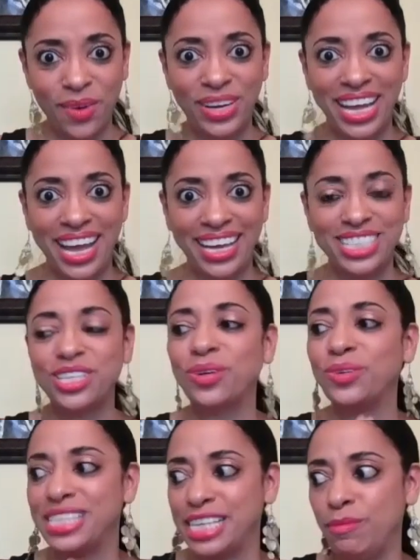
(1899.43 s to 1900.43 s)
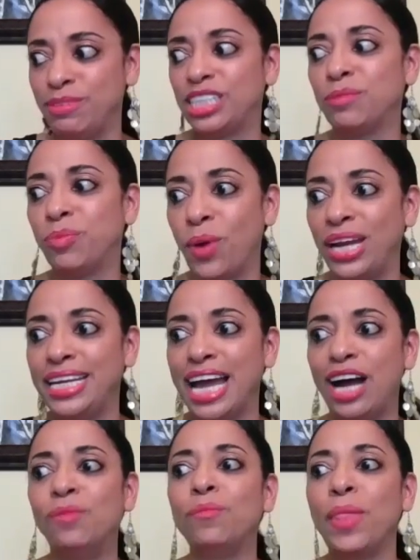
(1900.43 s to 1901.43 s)
Okay, so Sam's at the point
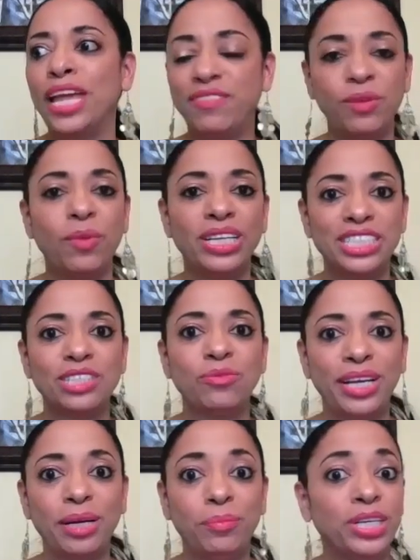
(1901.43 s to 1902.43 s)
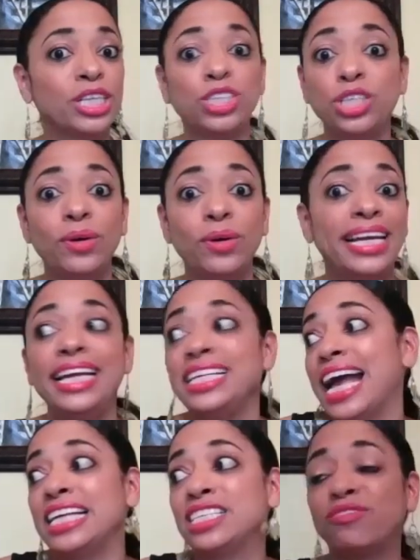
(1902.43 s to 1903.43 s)
now, if he wants to read a book, sure,
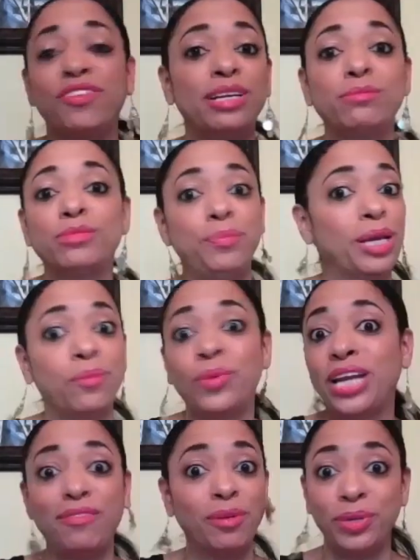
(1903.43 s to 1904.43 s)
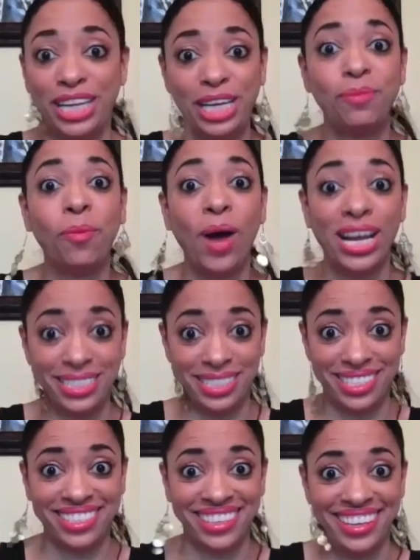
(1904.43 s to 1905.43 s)
he has the freedom to pick whatever book he
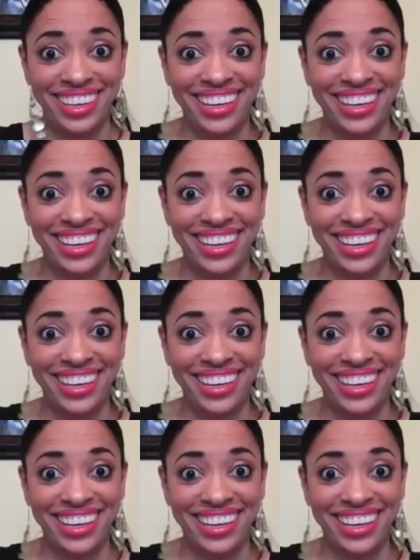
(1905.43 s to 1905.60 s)
wants.